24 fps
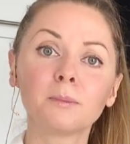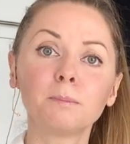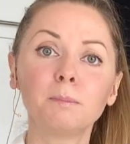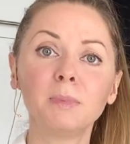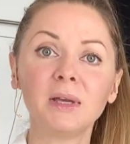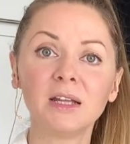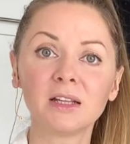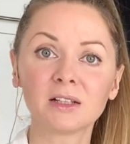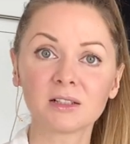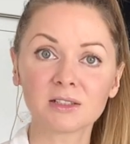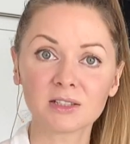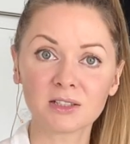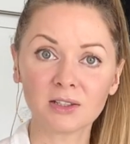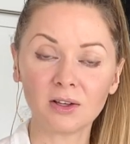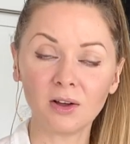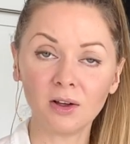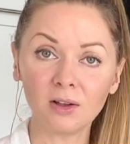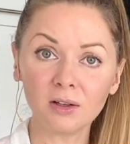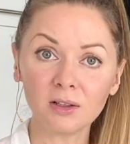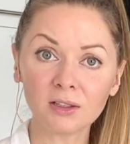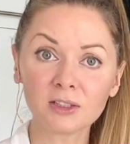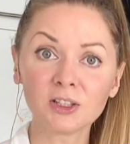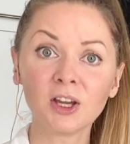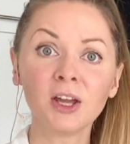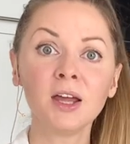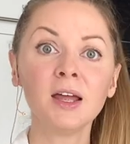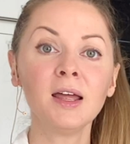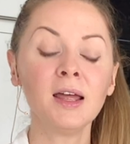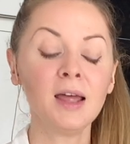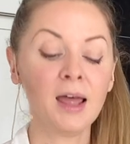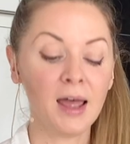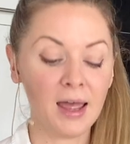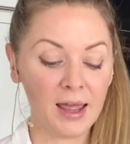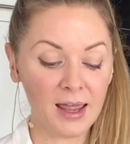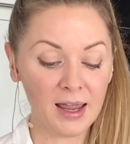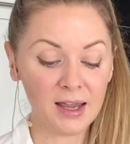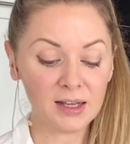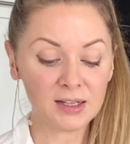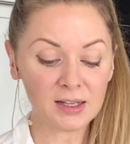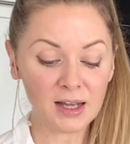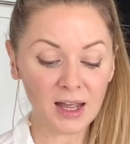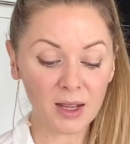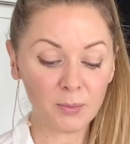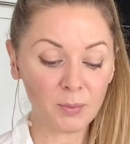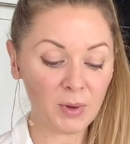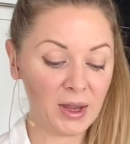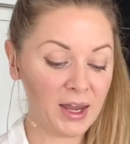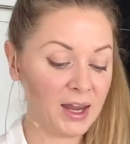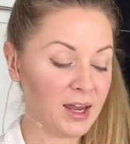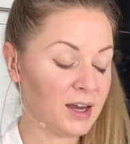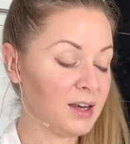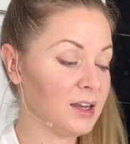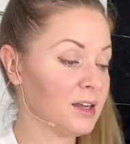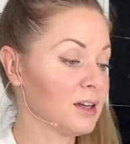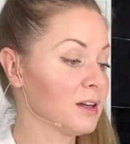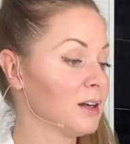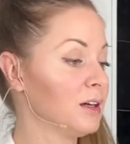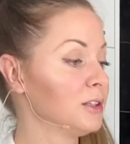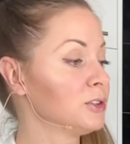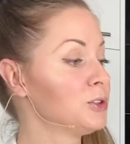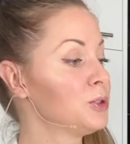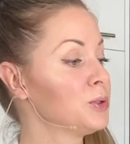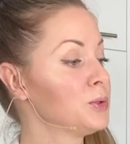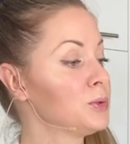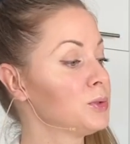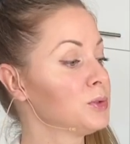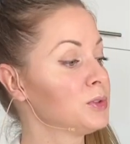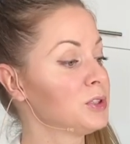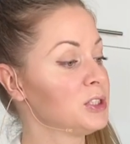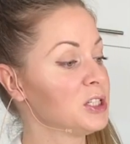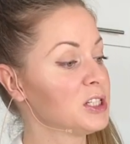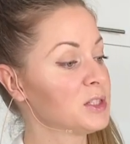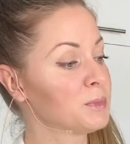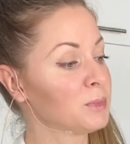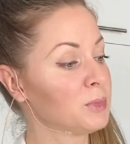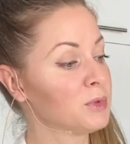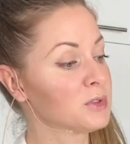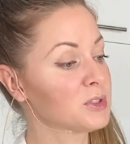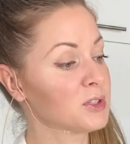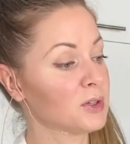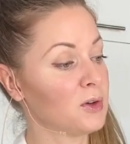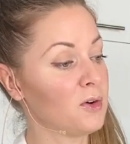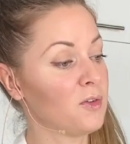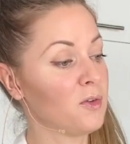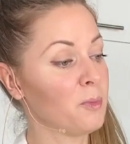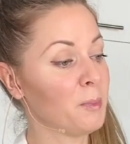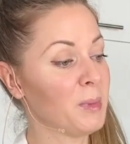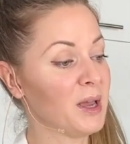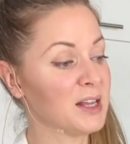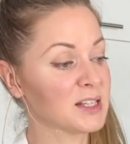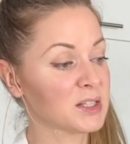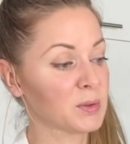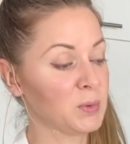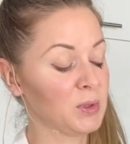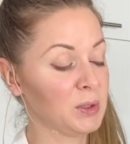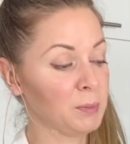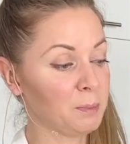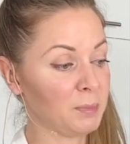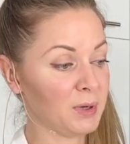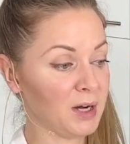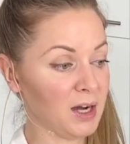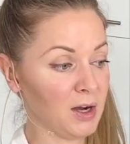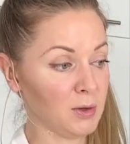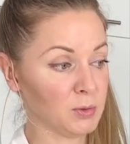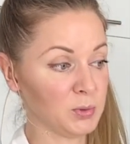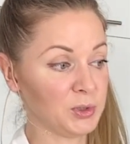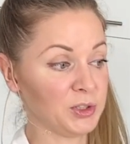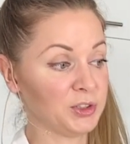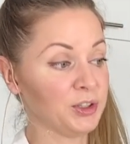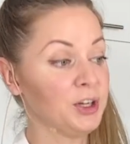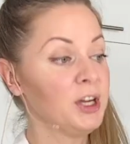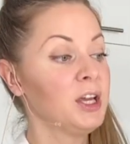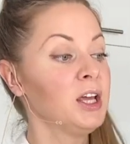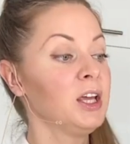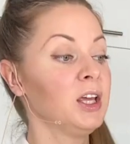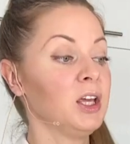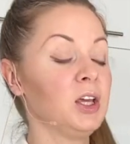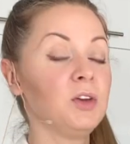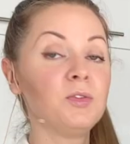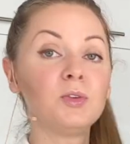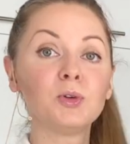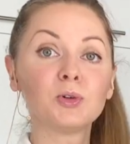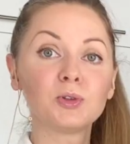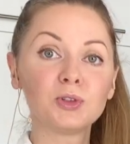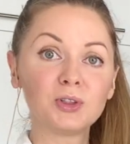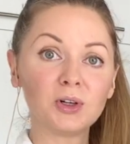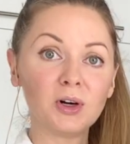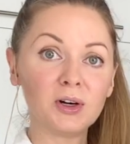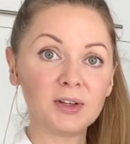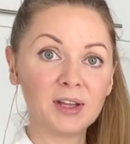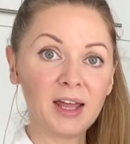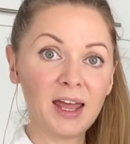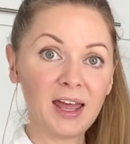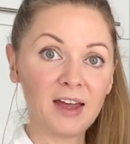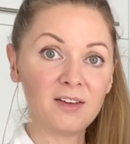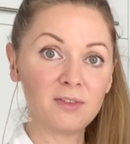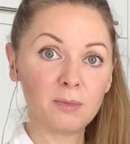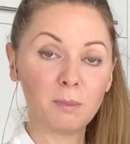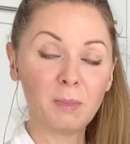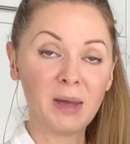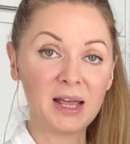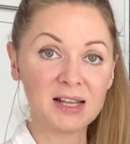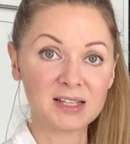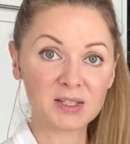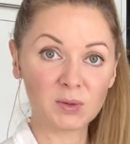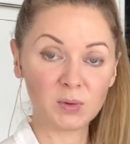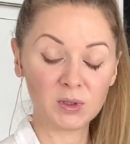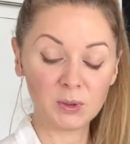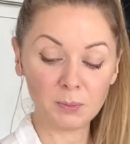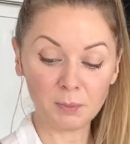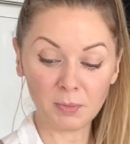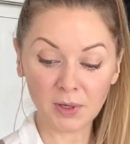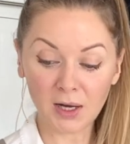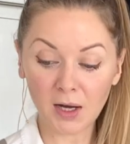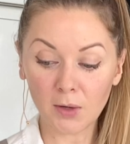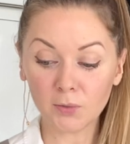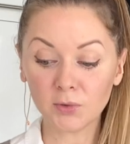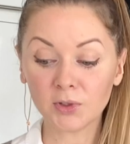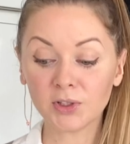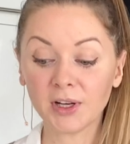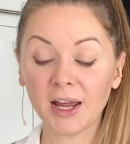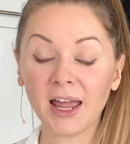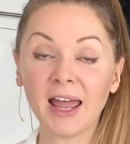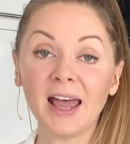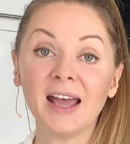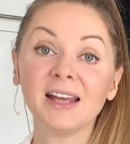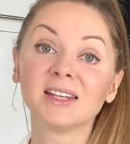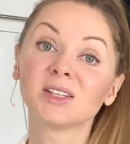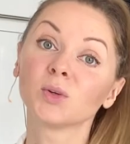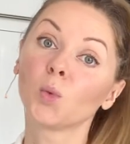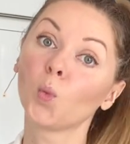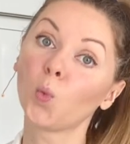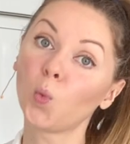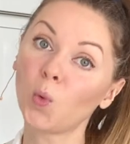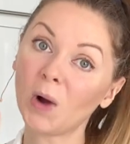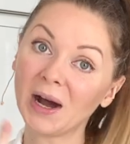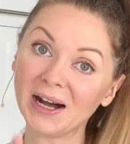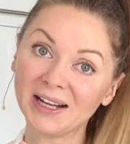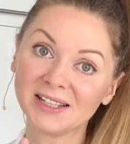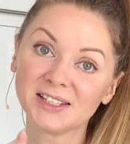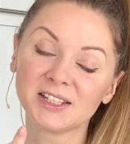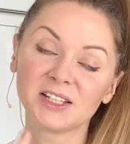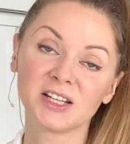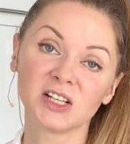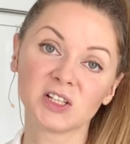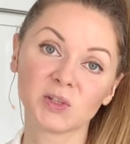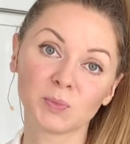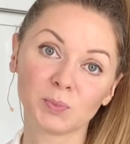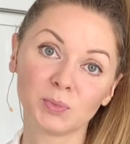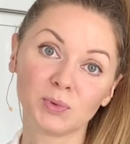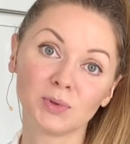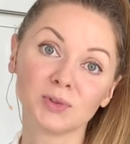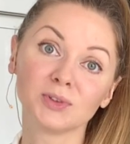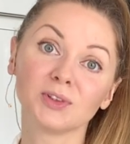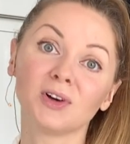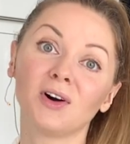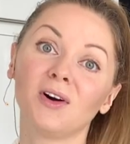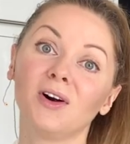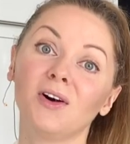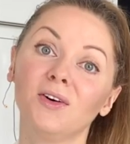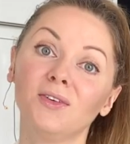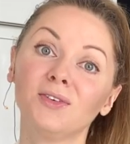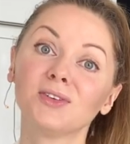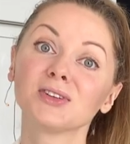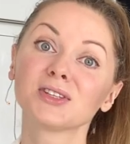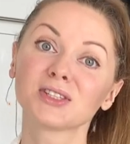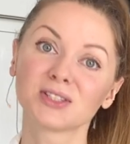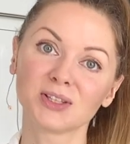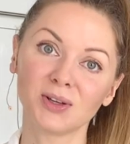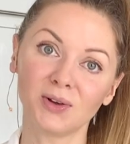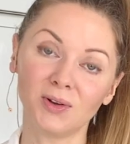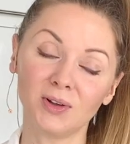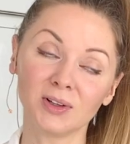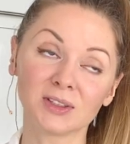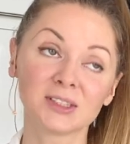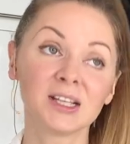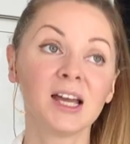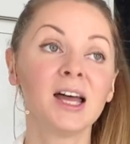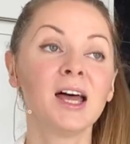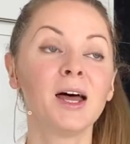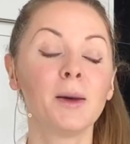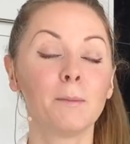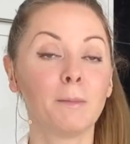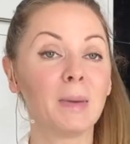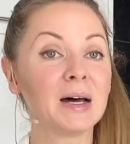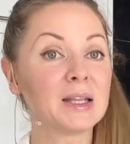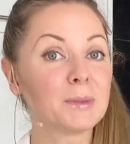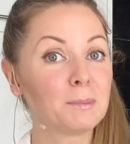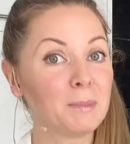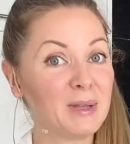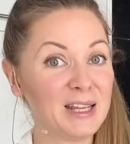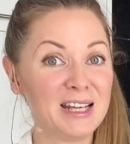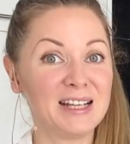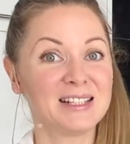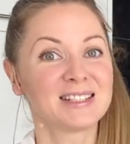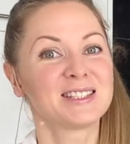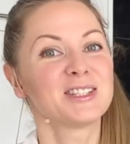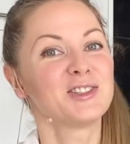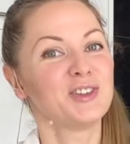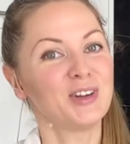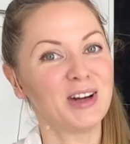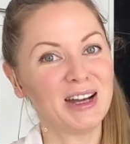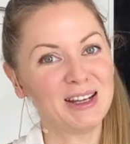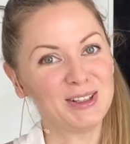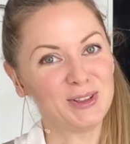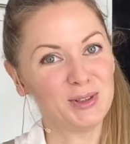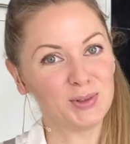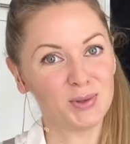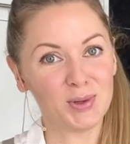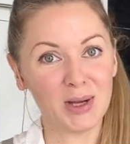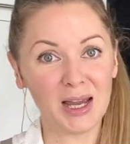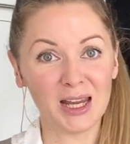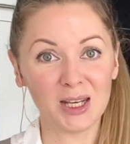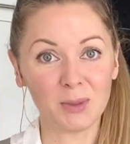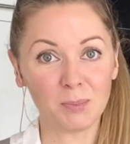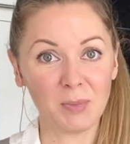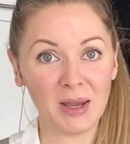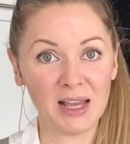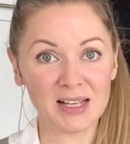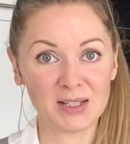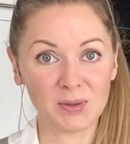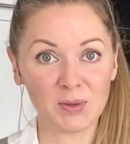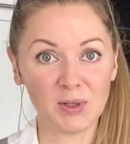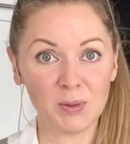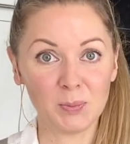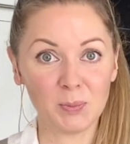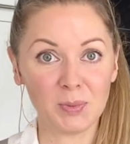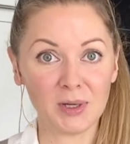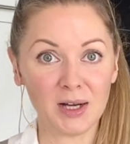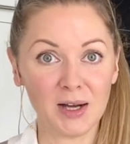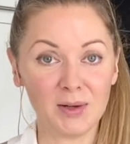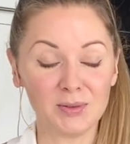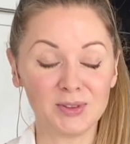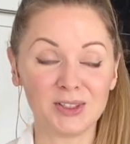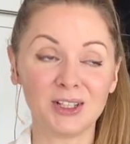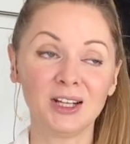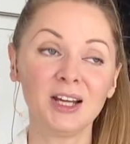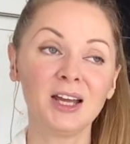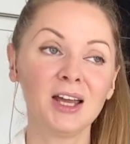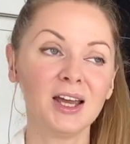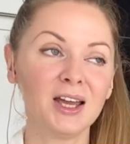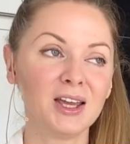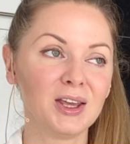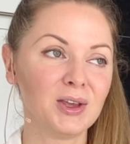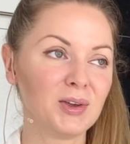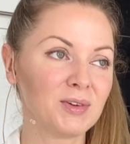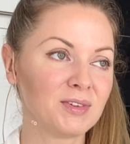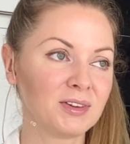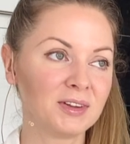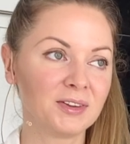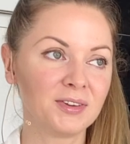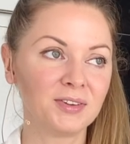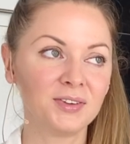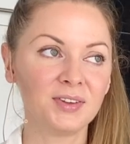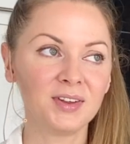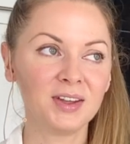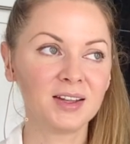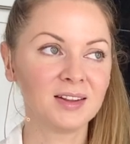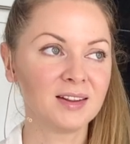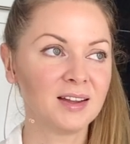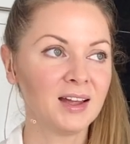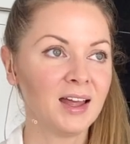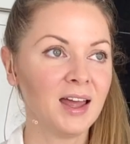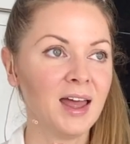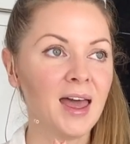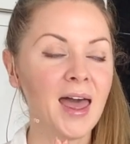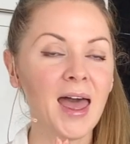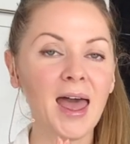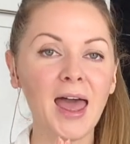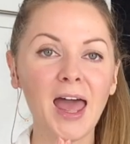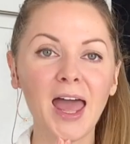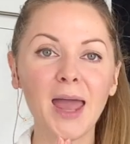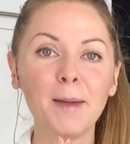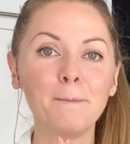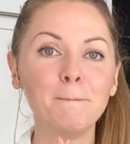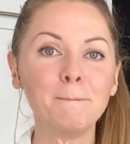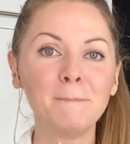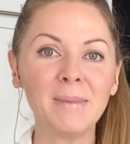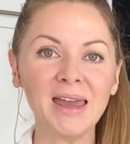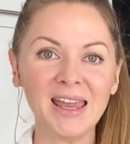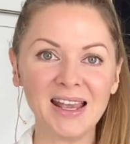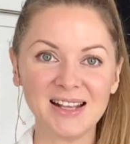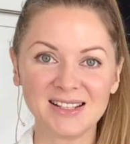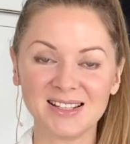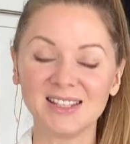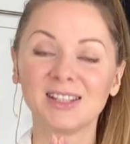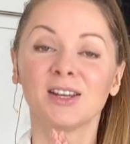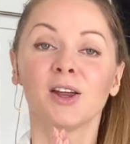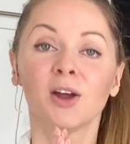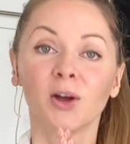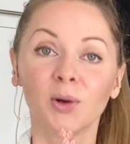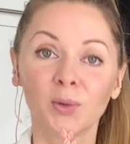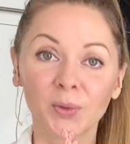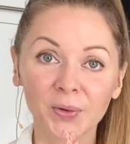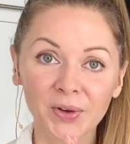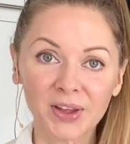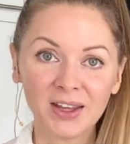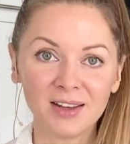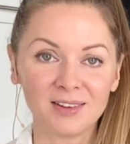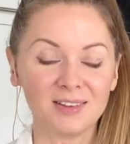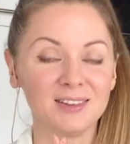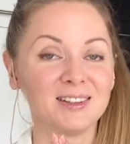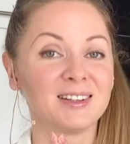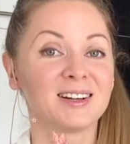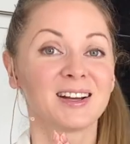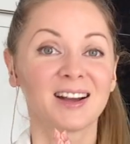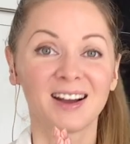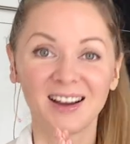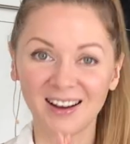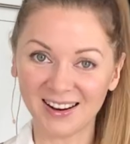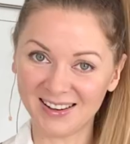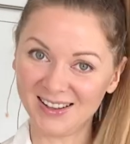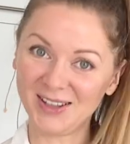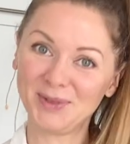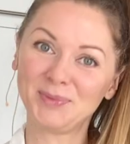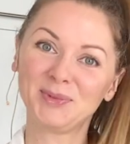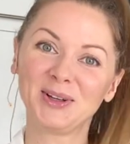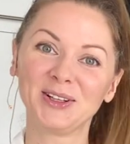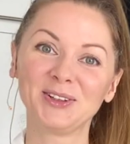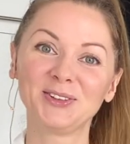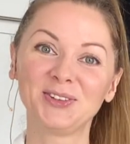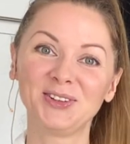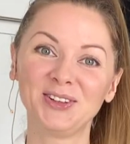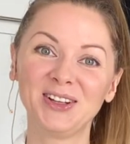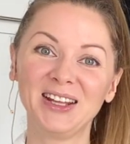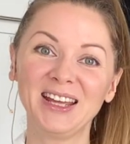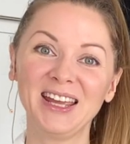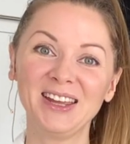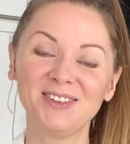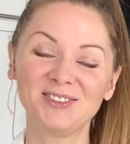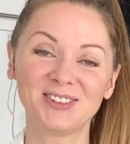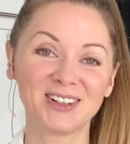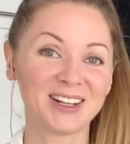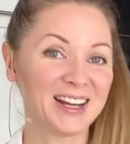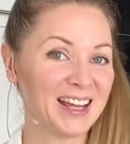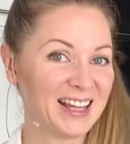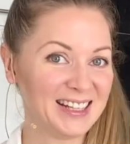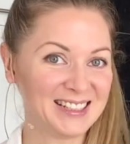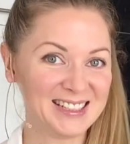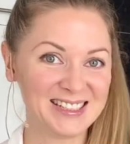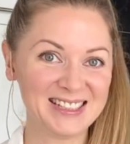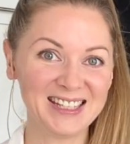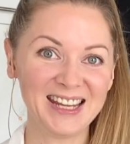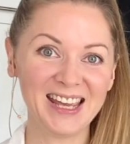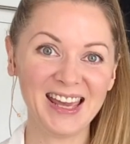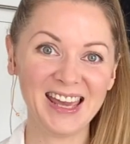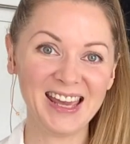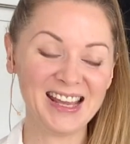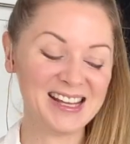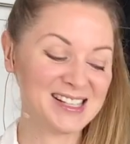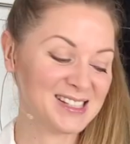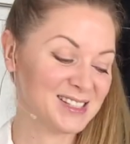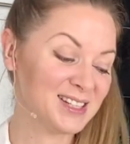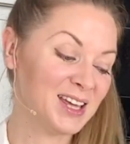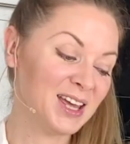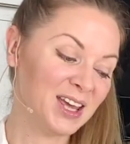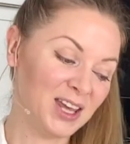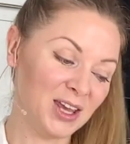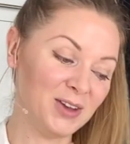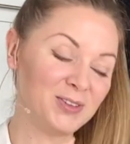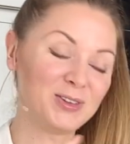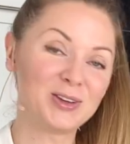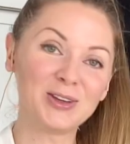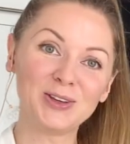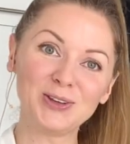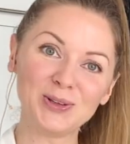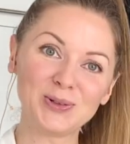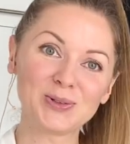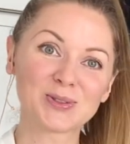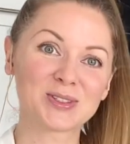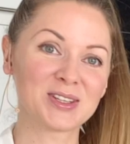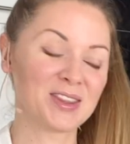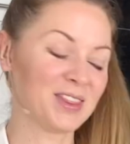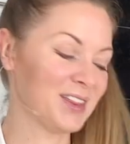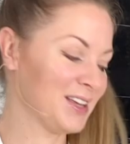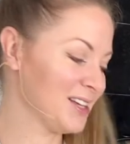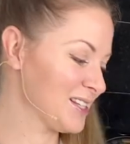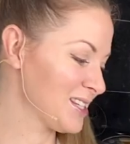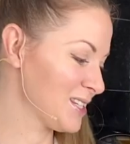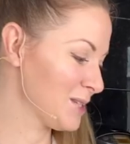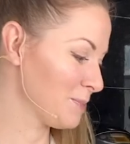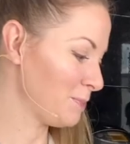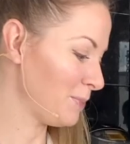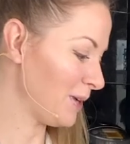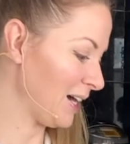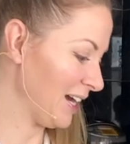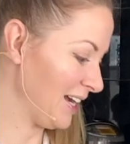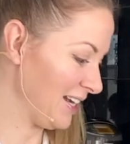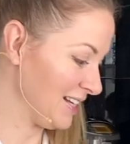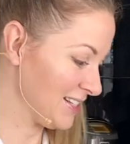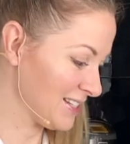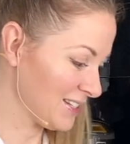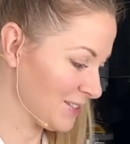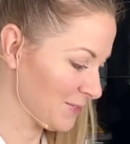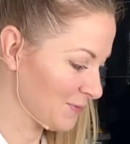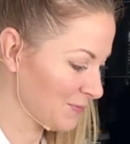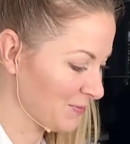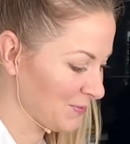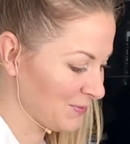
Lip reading: pink salt, and I'm adding 2 teaspoons of mesquite powder. If you don't have mesquite powder, add 1 teaspoon of salt, but please try to find mesquite powder. You will feel amazing real caramel flavor and taste if you use this spice.